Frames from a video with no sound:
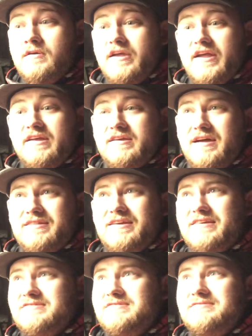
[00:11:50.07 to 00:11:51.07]
I think
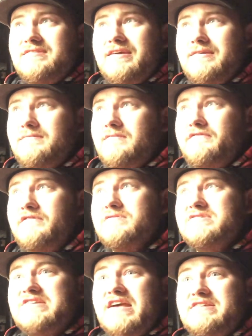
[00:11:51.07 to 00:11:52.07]
it's like a few
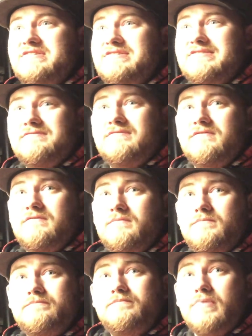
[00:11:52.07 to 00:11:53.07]
cents
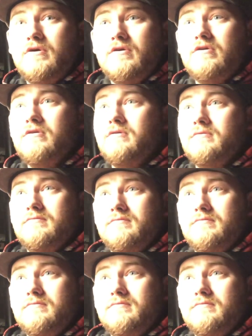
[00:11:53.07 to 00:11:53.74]
per.